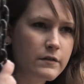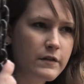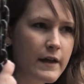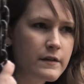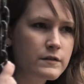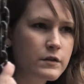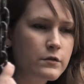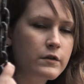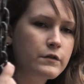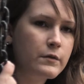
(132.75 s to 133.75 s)
things that
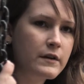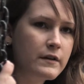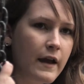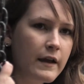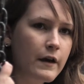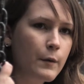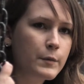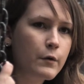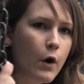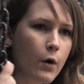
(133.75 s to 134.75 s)
you can do in a day to help
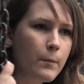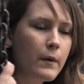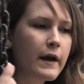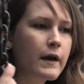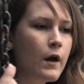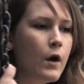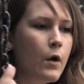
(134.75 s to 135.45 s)
you cope, like